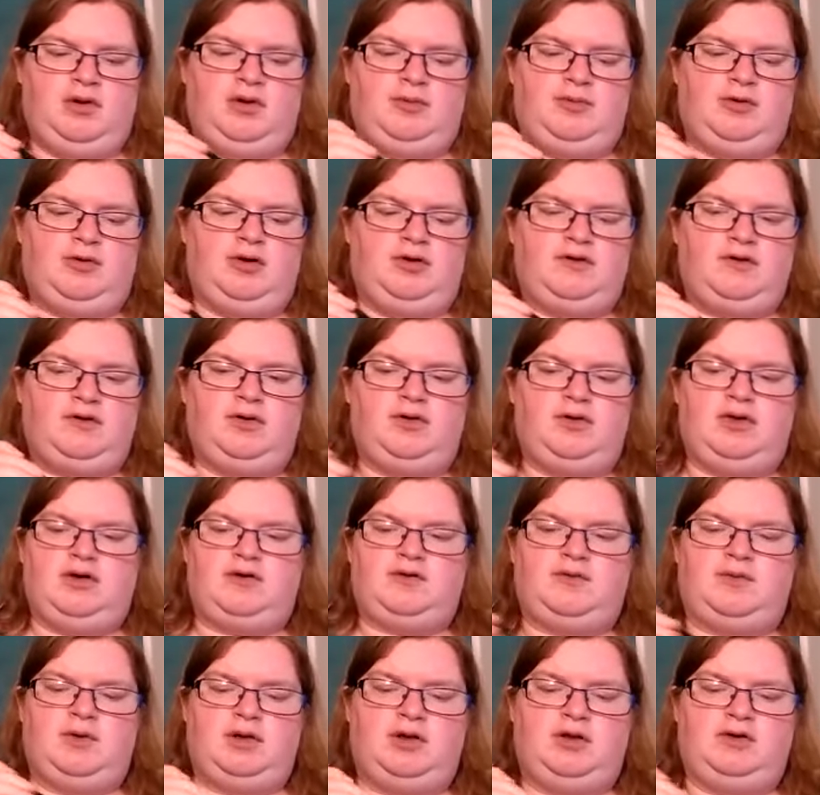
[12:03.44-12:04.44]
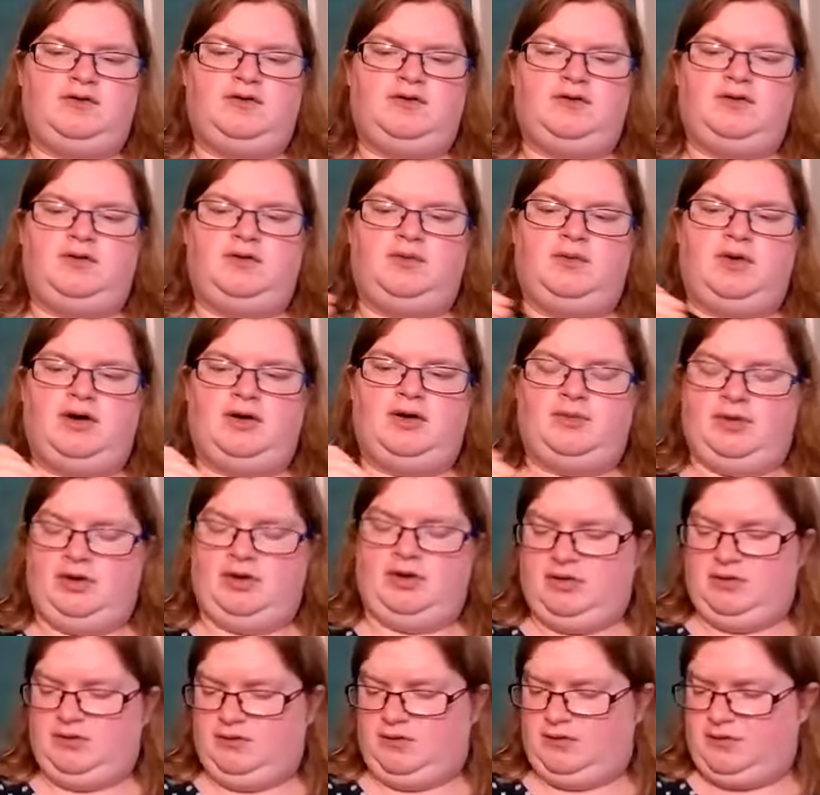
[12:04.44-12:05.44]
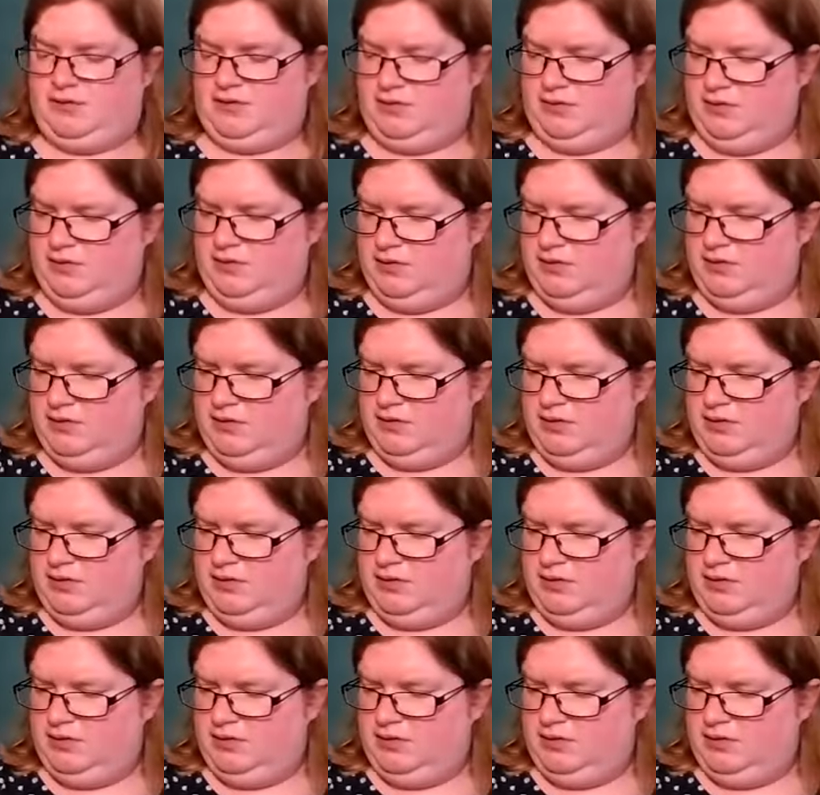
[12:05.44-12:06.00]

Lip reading: I'm going to do this while it's still wet because